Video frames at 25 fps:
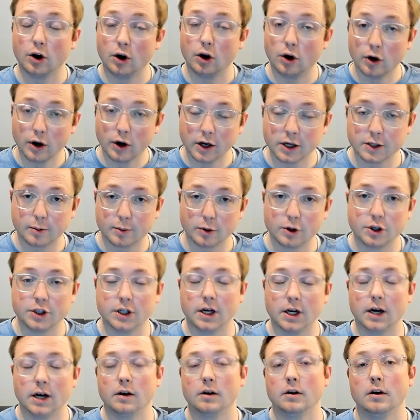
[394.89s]
earnings per
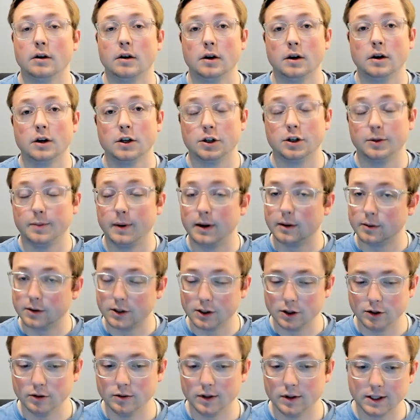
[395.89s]
share to be able to
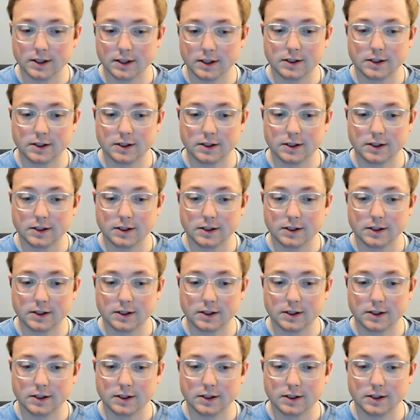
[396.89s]
do this.